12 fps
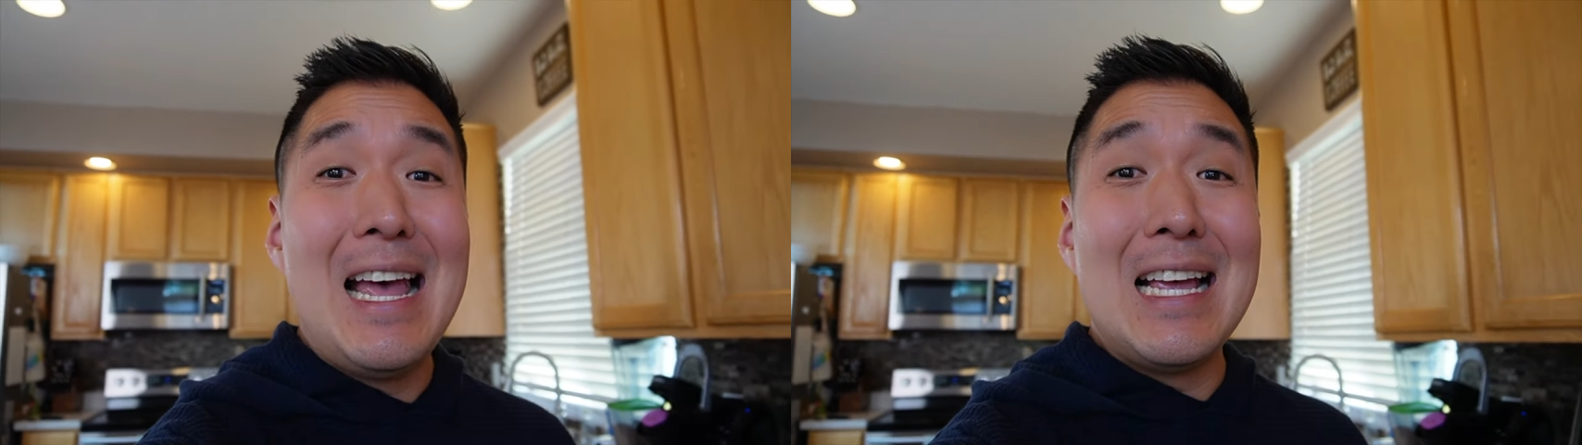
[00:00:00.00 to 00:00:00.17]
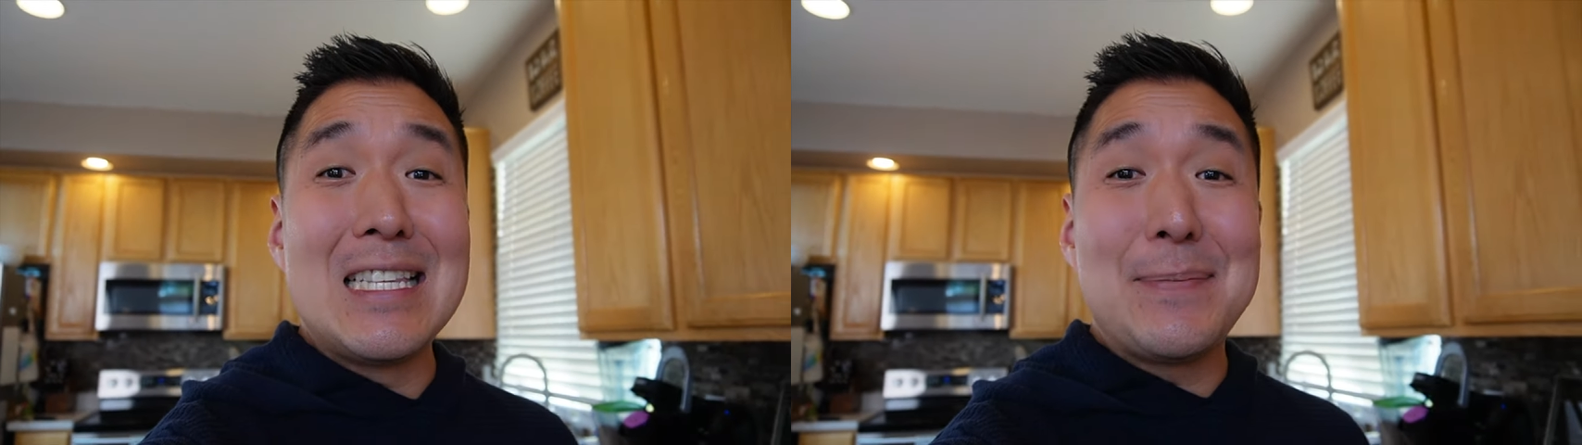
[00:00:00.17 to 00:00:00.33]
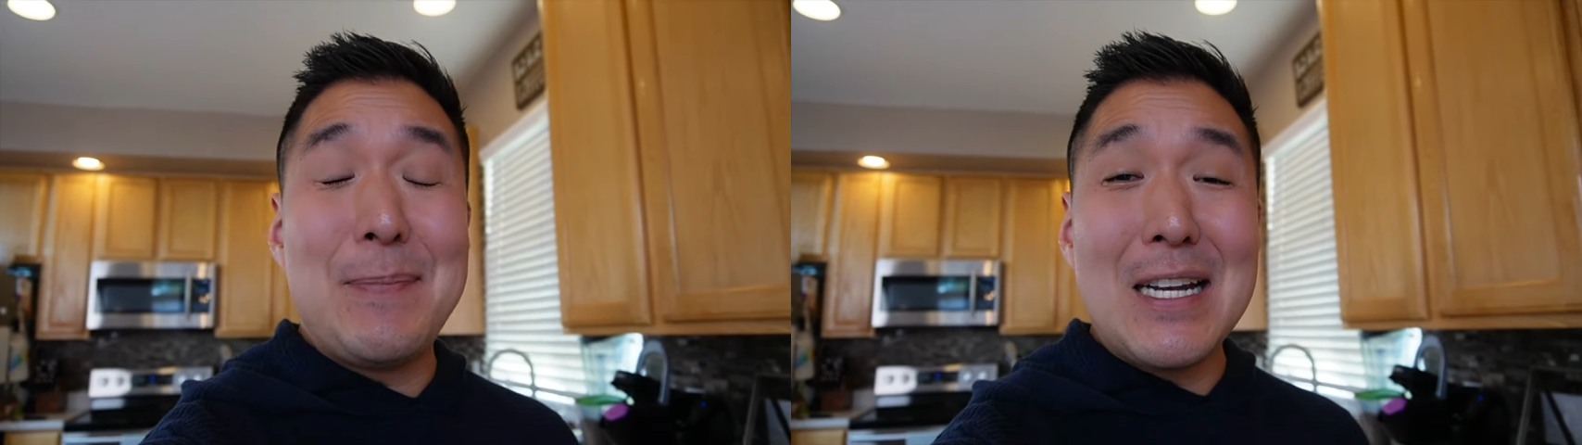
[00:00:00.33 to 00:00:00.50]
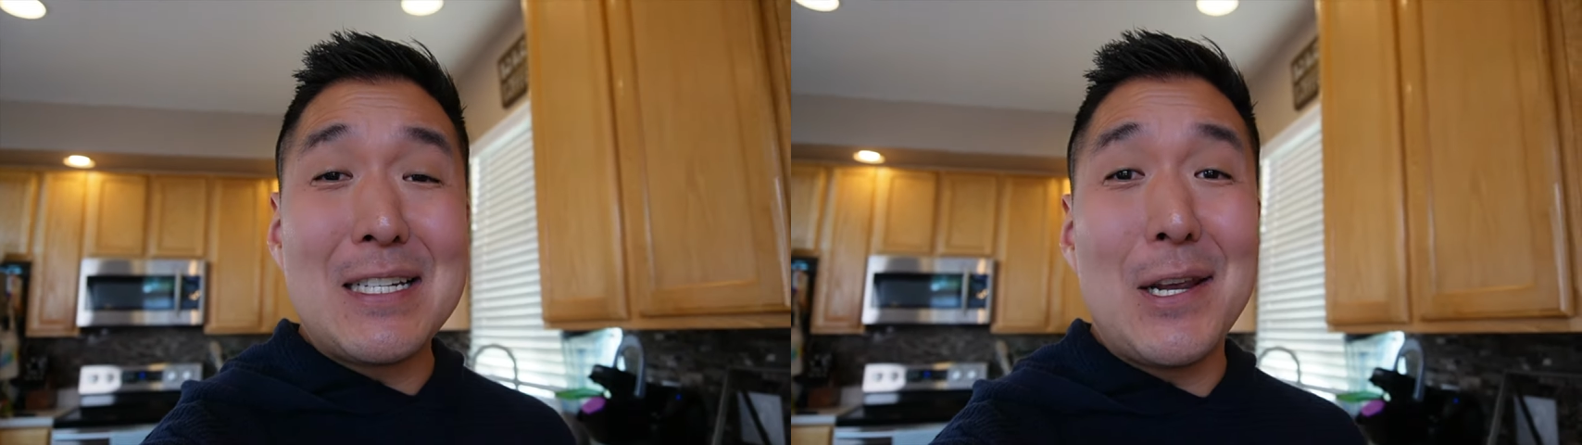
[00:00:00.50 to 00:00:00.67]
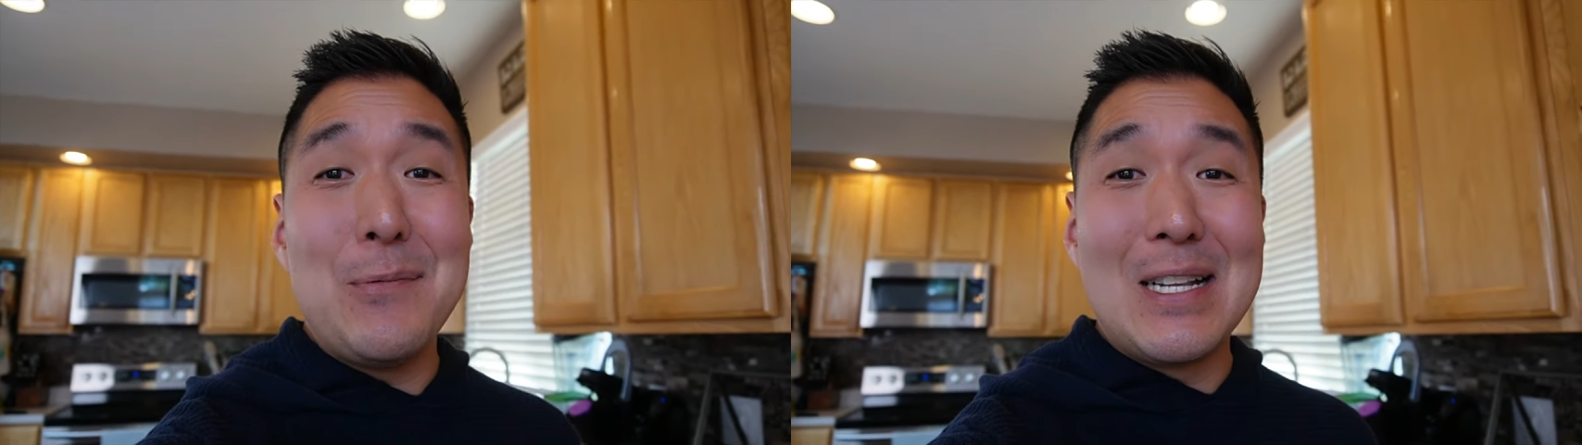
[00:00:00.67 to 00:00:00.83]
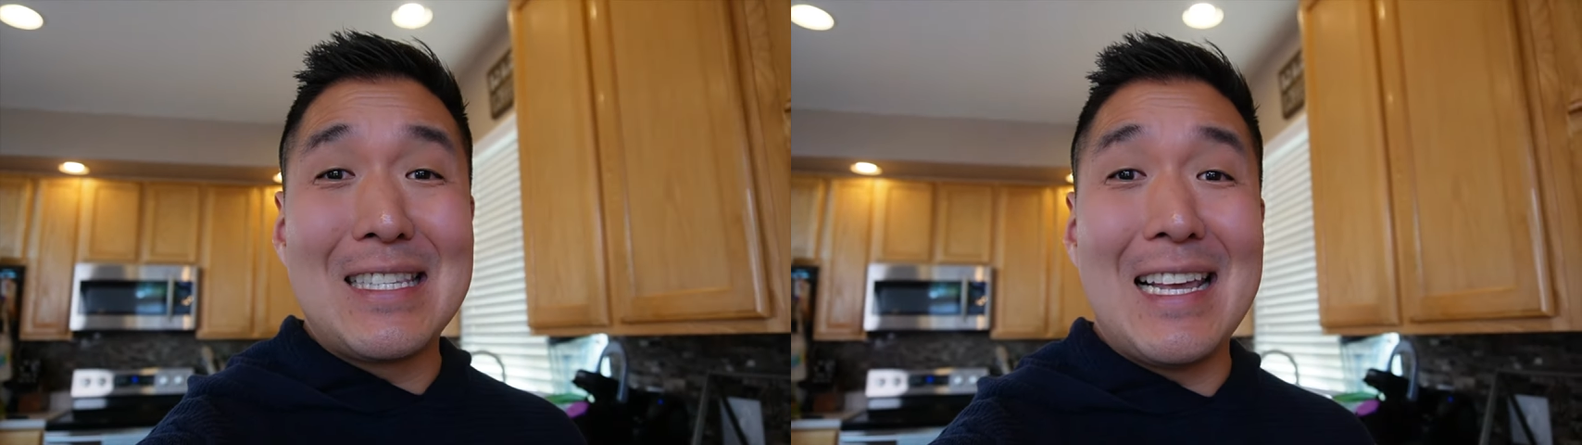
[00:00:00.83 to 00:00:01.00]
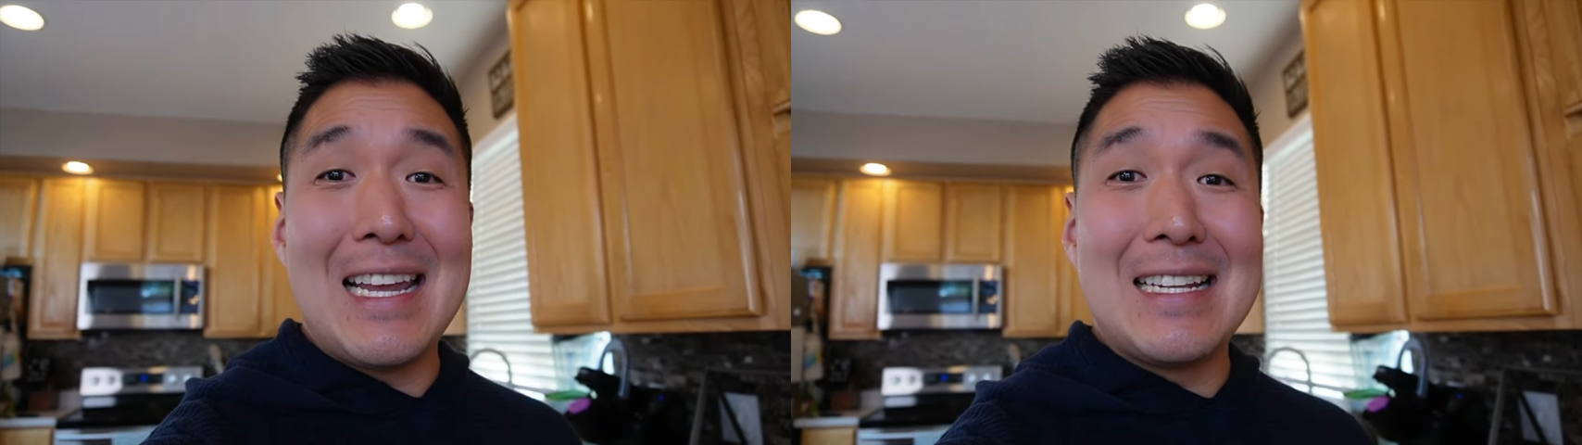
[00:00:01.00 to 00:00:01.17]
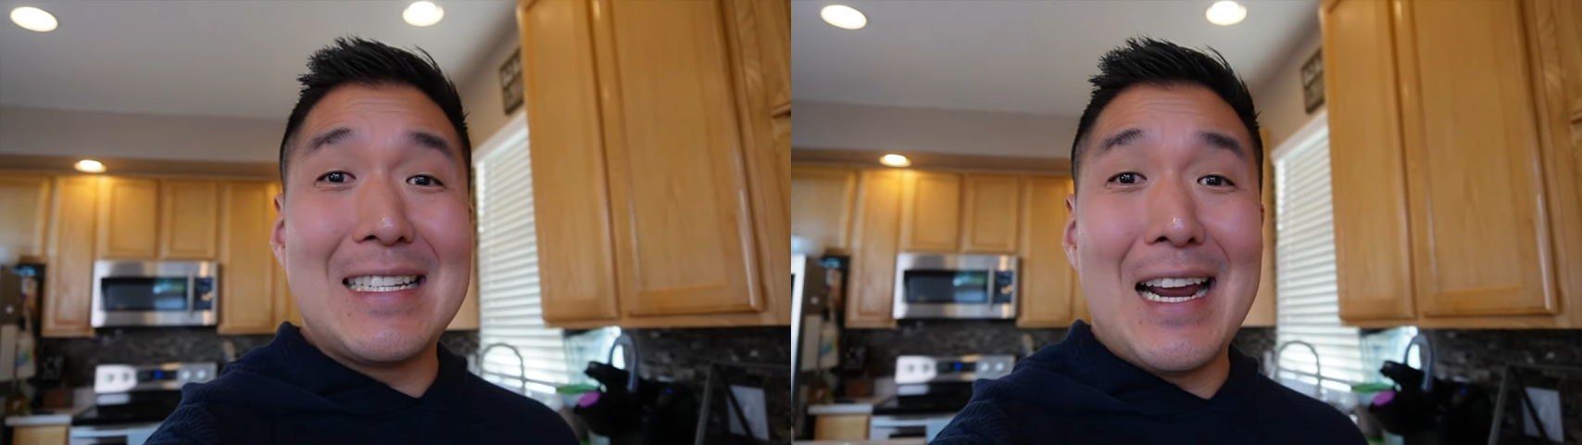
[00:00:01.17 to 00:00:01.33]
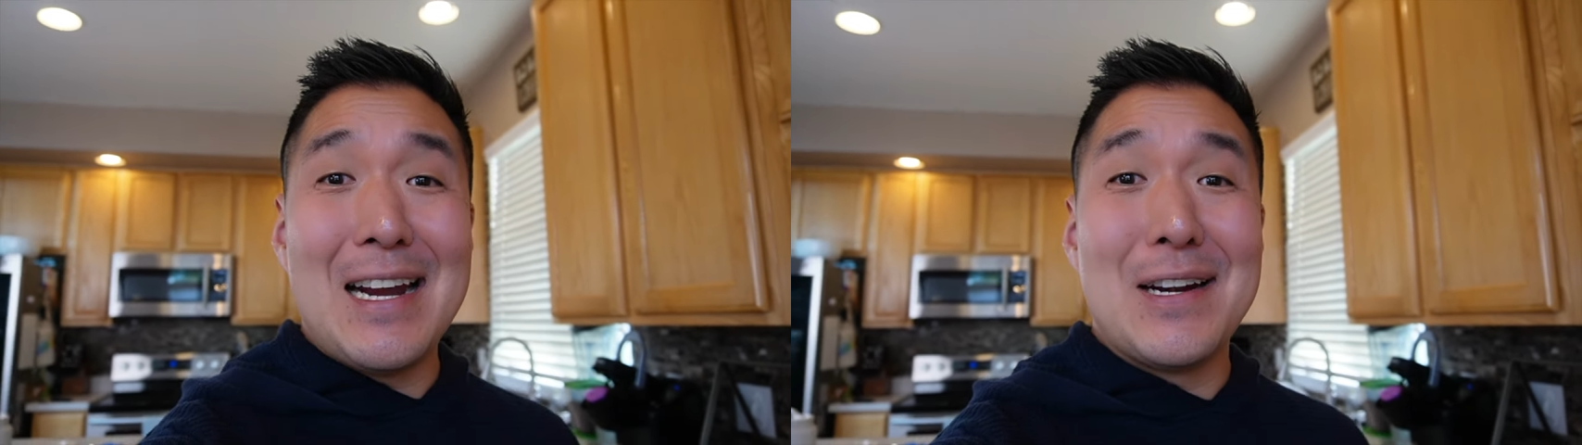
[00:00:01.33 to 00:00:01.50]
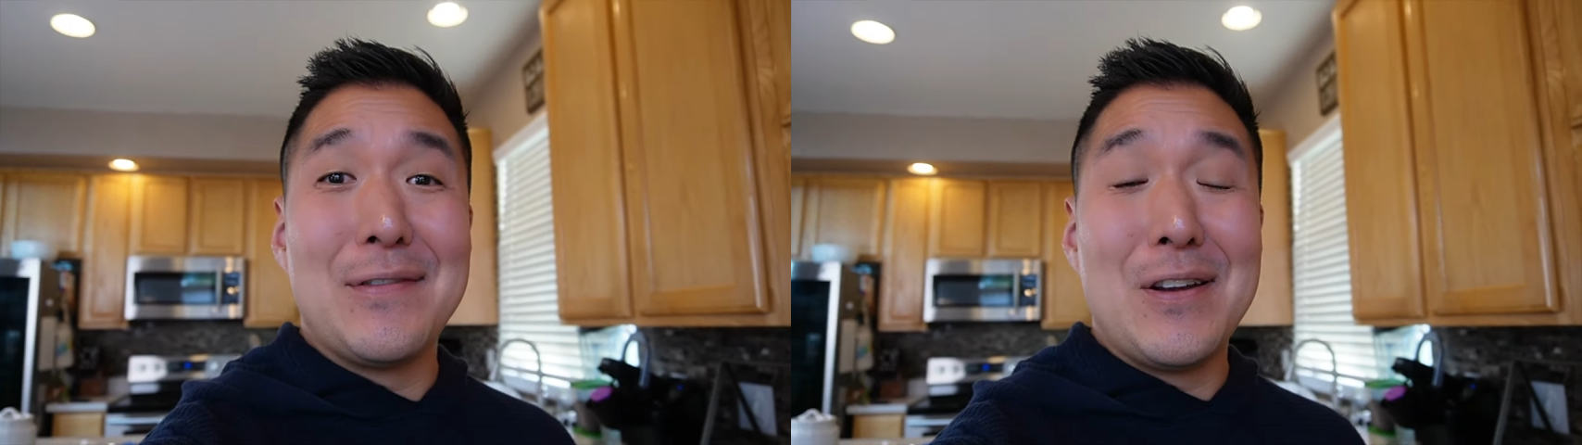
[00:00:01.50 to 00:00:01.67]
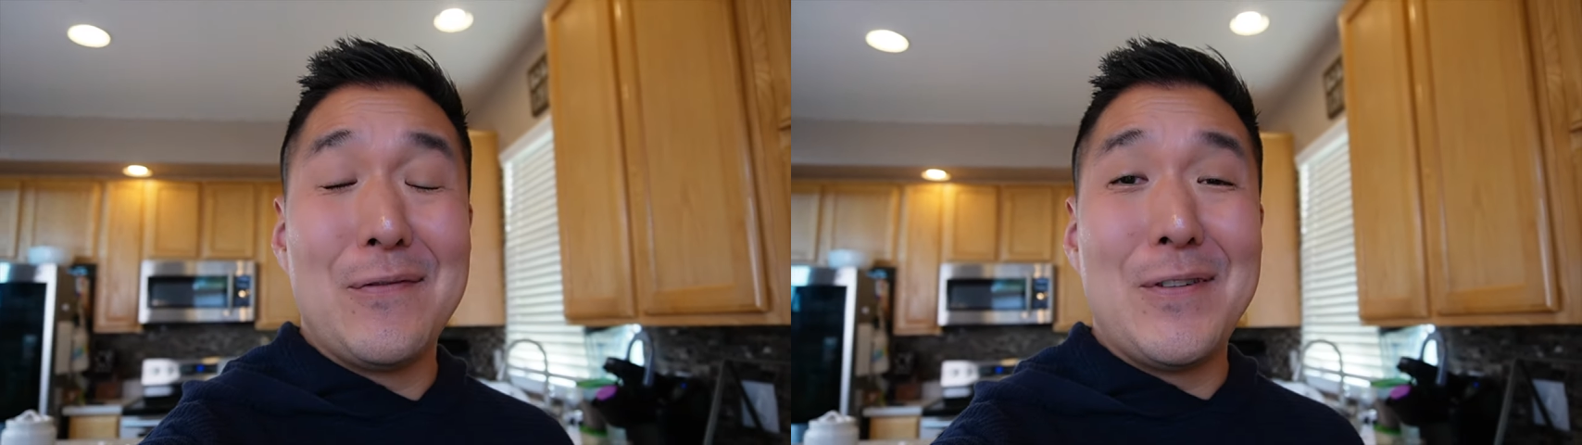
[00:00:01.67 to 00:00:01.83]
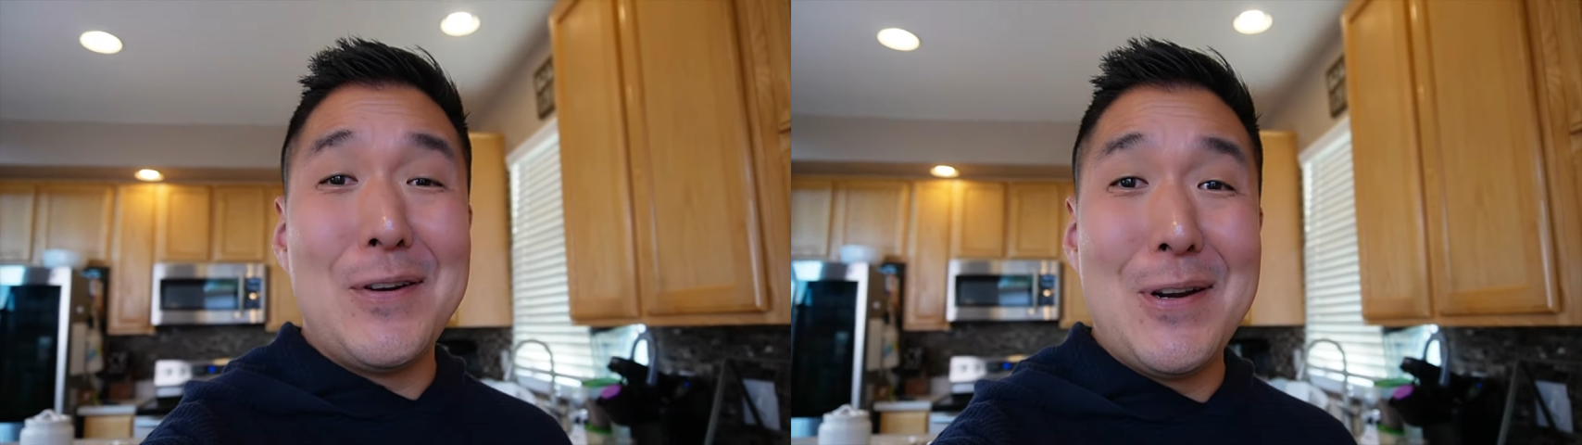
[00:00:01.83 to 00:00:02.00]
especially once they get tired of
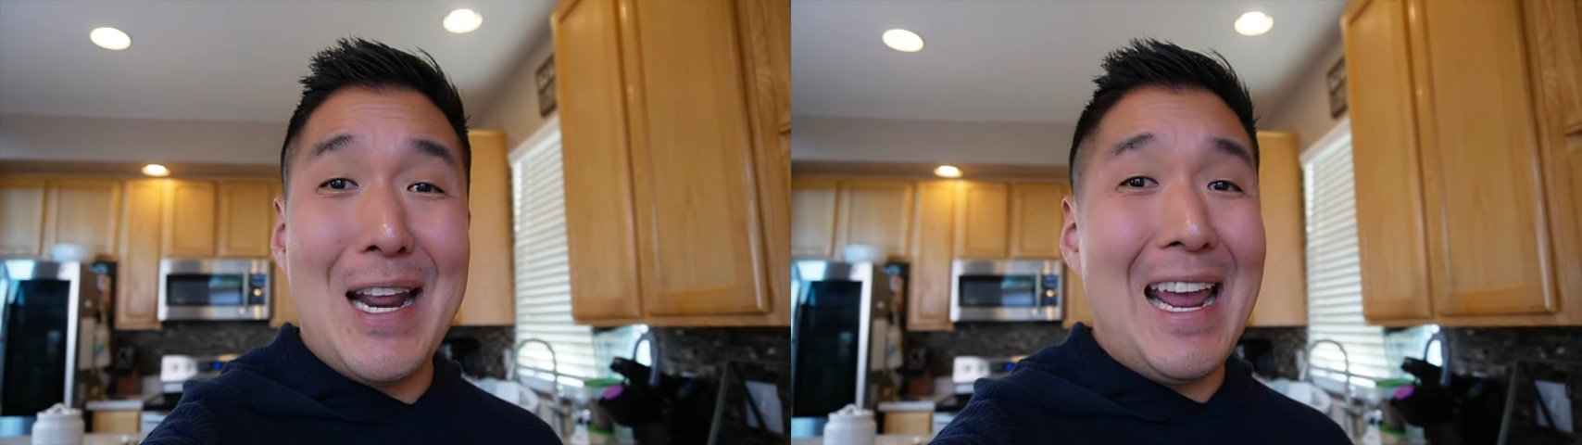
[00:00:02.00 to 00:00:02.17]
their food